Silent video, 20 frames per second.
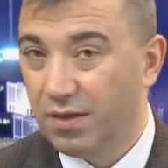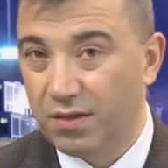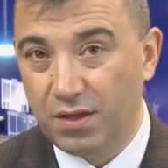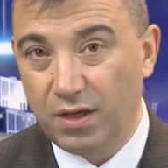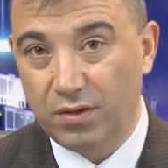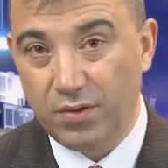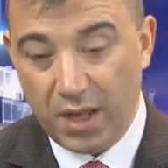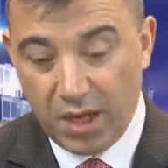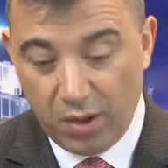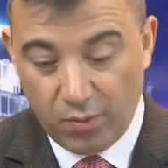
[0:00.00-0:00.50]

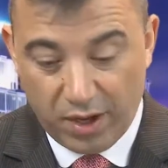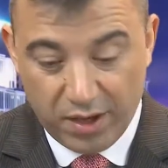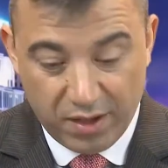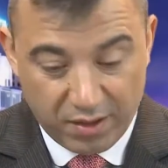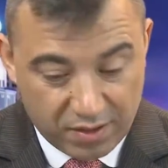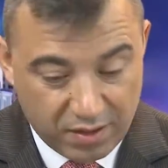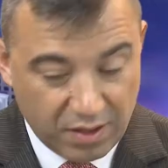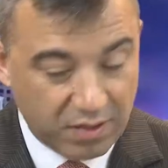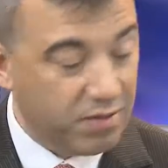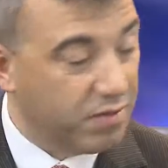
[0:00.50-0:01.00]
So anyway,
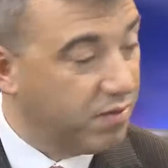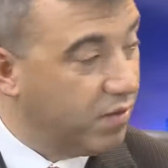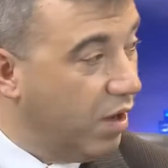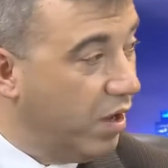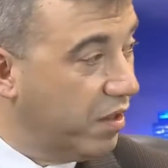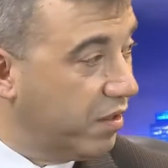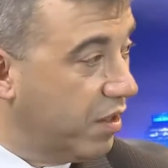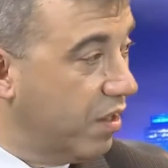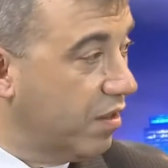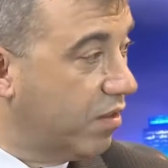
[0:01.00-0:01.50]

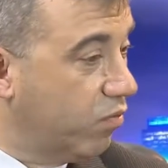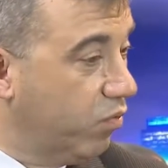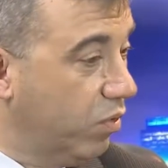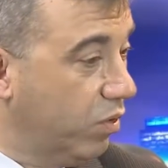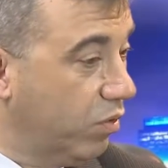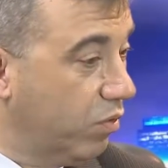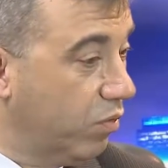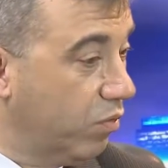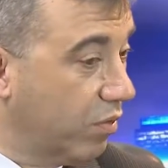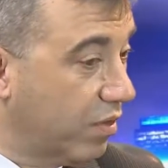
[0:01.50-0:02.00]
I guess
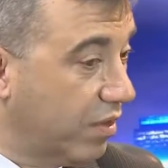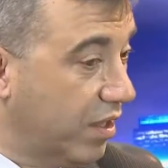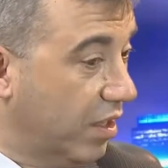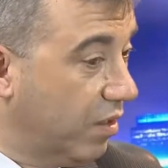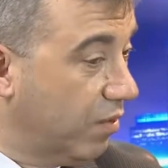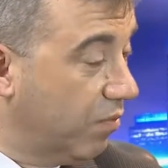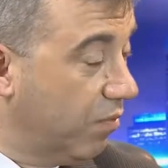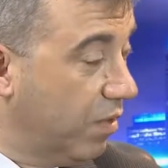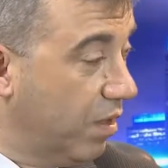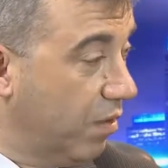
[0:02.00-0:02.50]
we'll
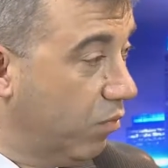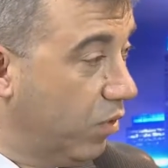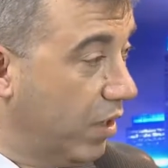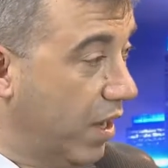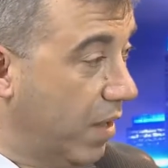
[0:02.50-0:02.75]
see what